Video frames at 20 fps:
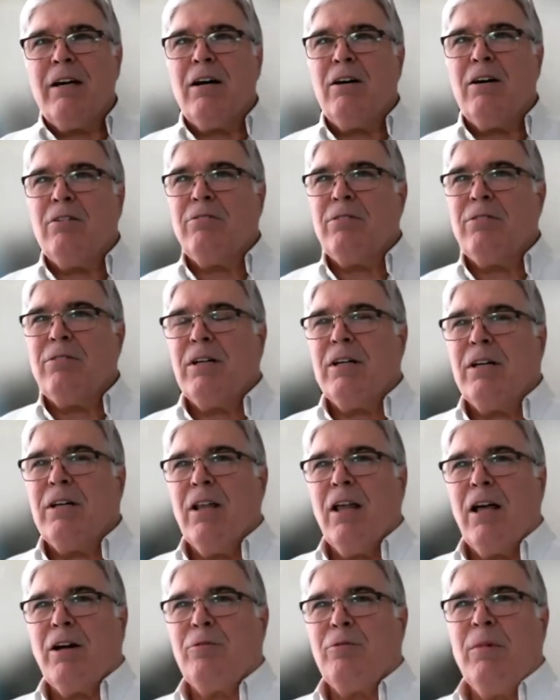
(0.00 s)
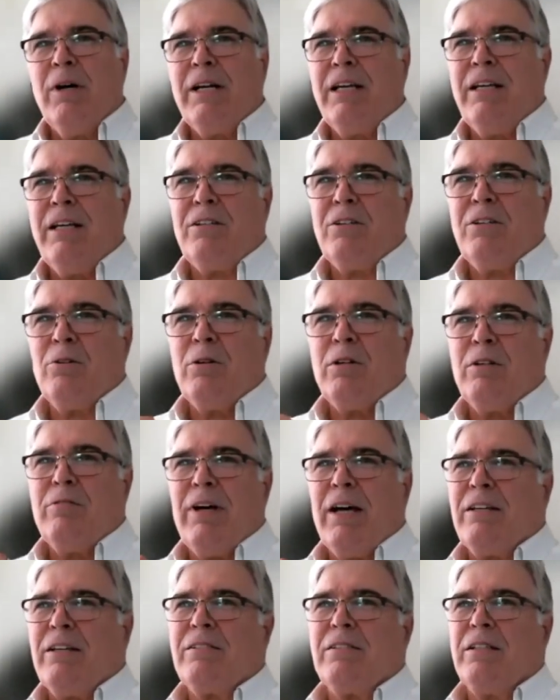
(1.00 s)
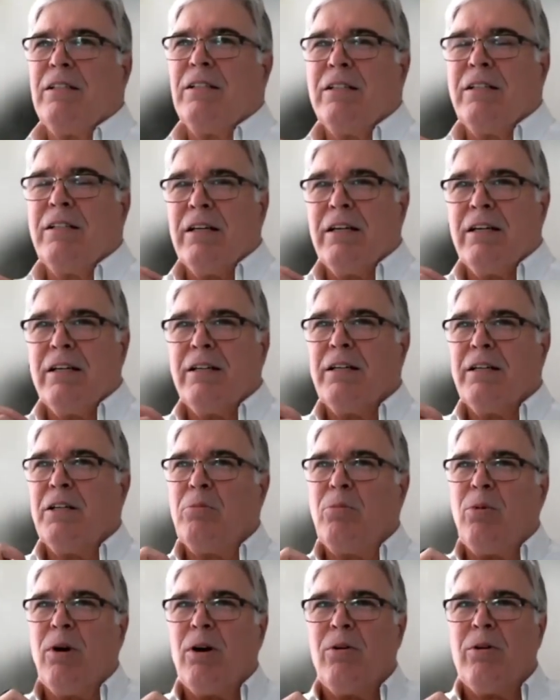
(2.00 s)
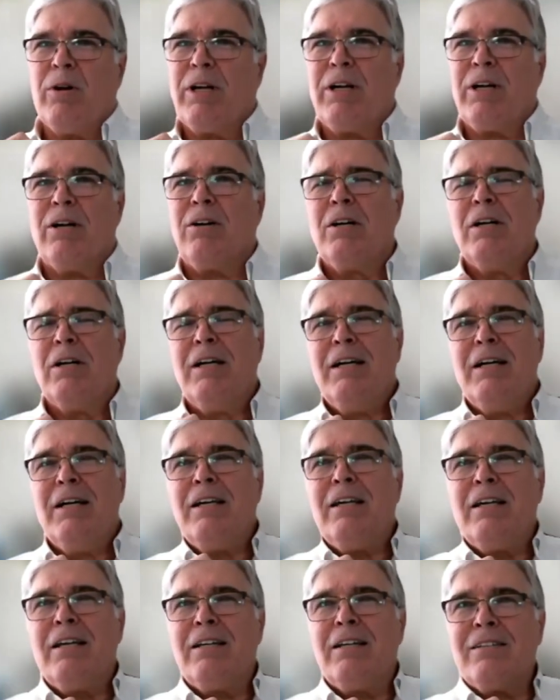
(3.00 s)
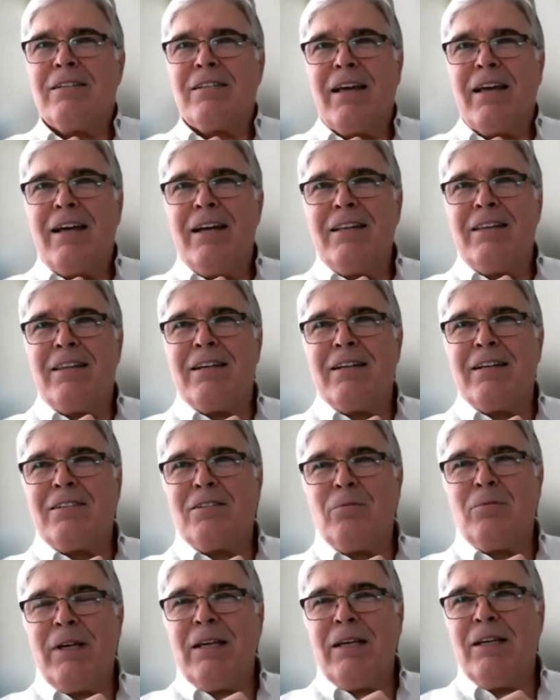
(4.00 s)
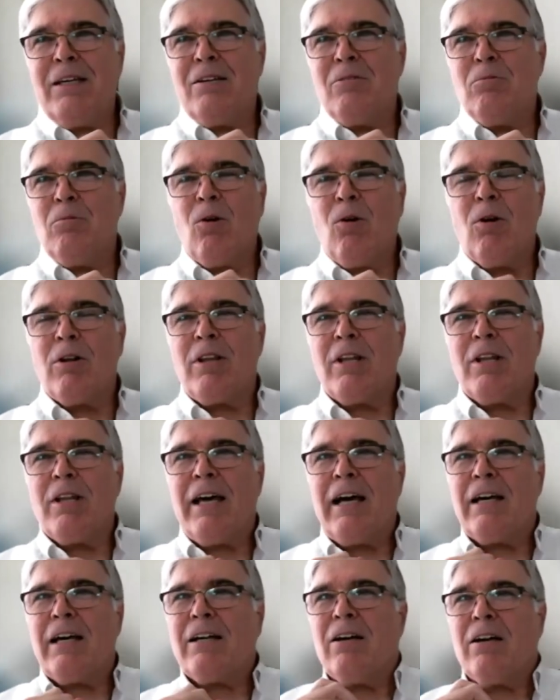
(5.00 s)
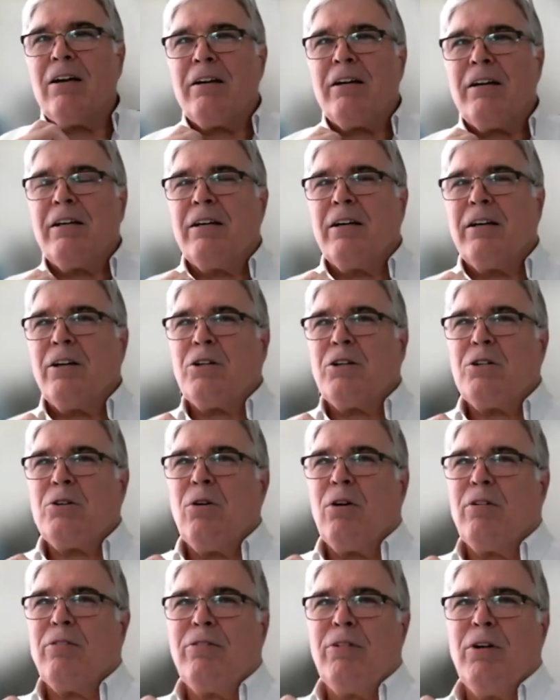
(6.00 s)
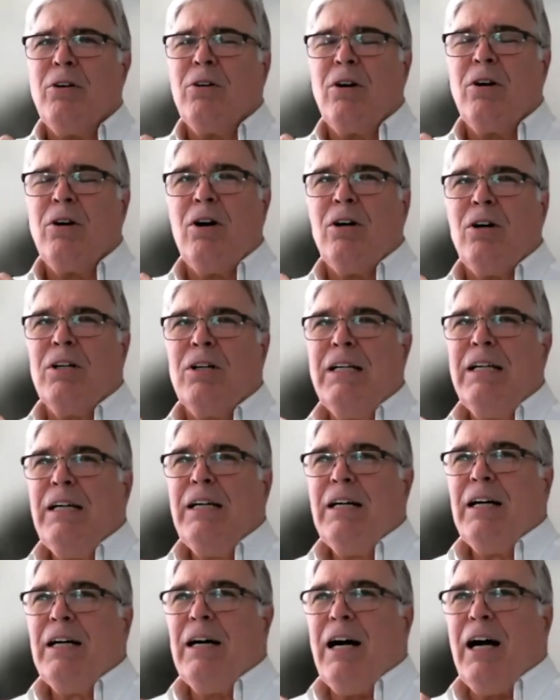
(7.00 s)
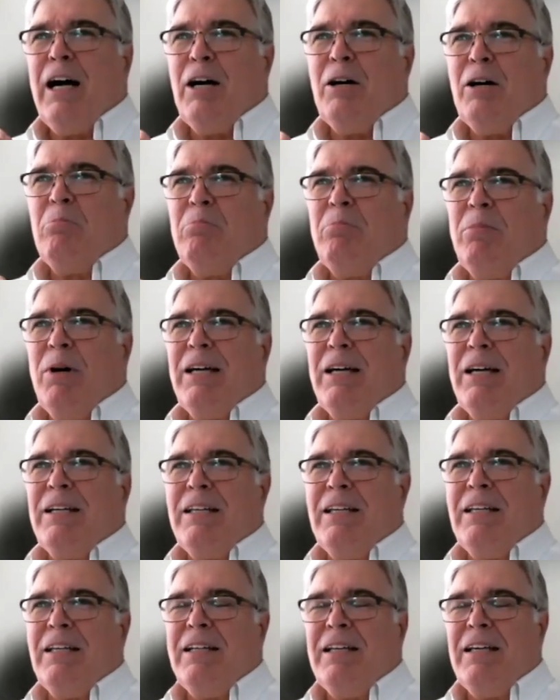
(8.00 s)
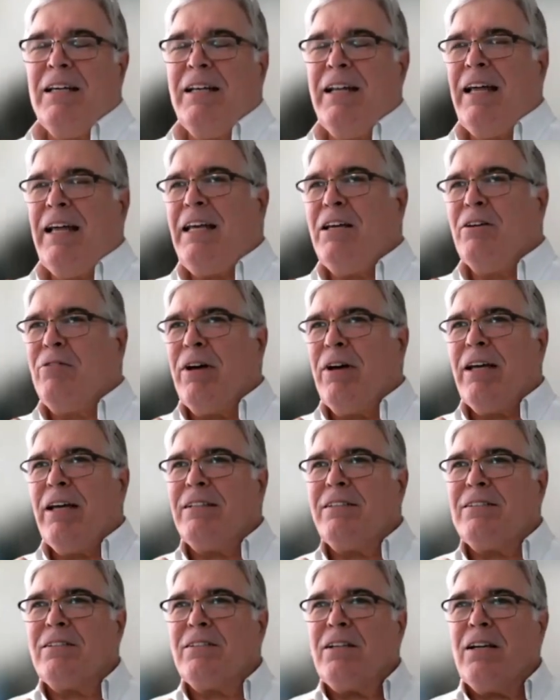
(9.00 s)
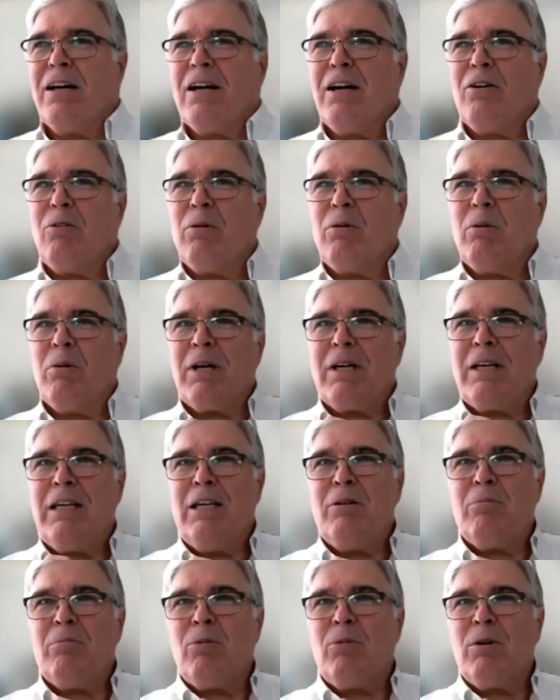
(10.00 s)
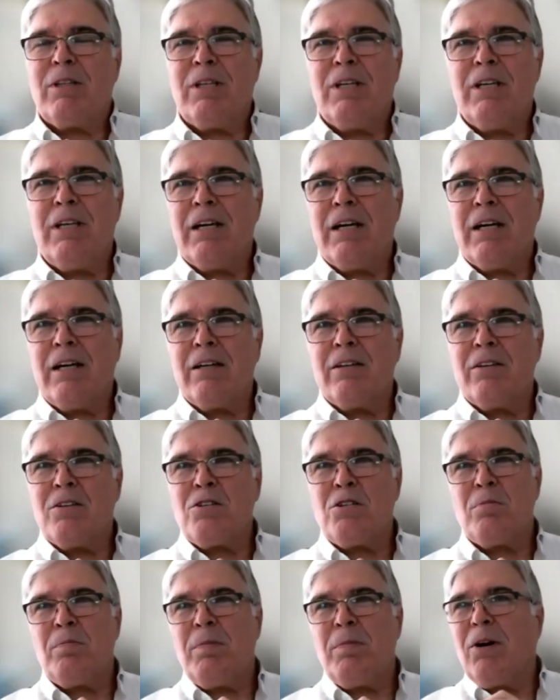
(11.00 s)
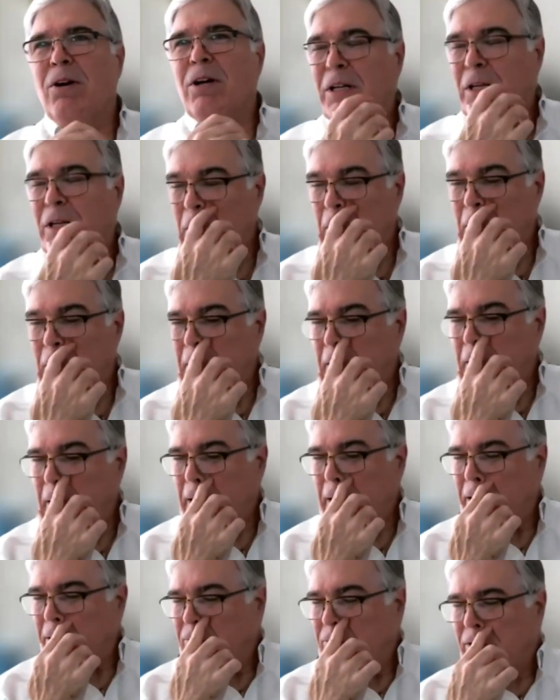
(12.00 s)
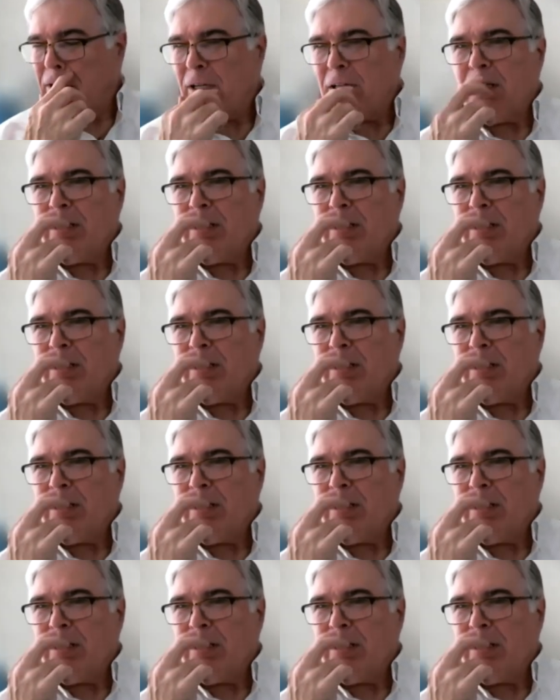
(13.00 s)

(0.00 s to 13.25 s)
of a lot of money to invest in Puerto Rico. He didn't say anything to me more than that on a short phone call. But in any event, we want to keep with the spirit, I think, of